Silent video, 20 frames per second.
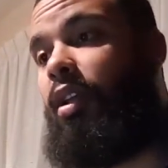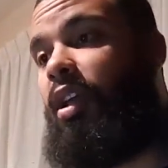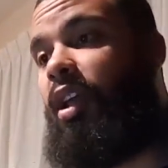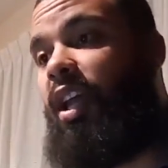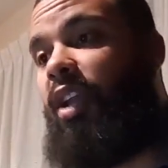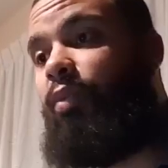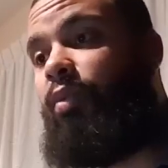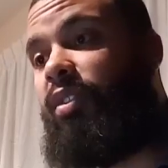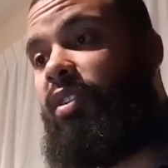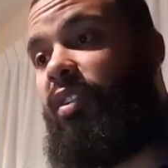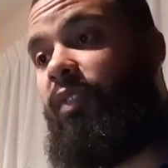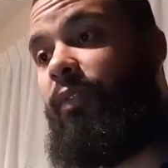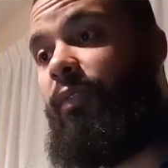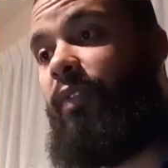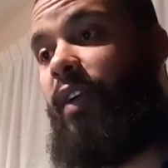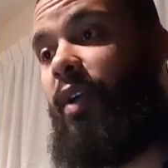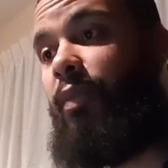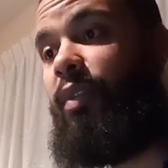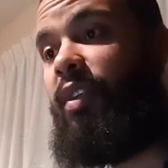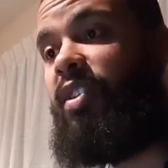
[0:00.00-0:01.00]
it was a
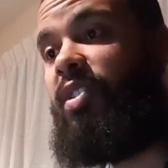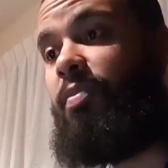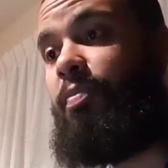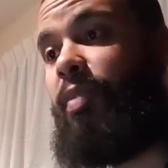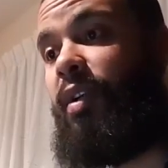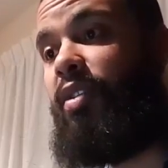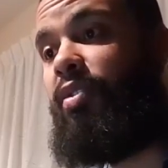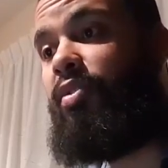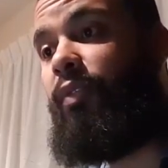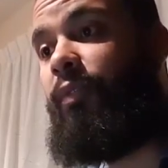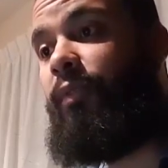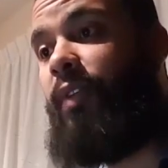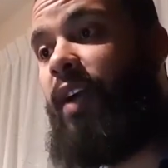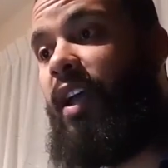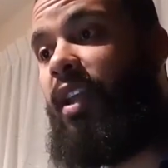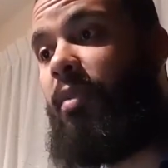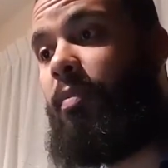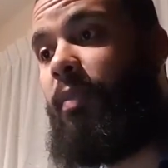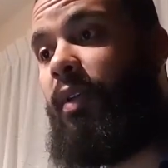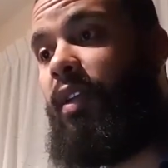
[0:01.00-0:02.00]
very spiritual
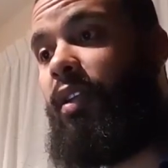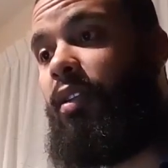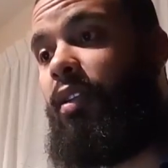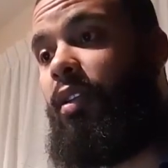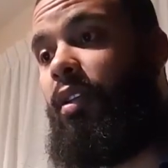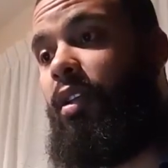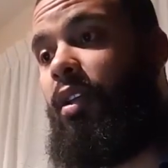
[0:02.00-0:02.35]
fight man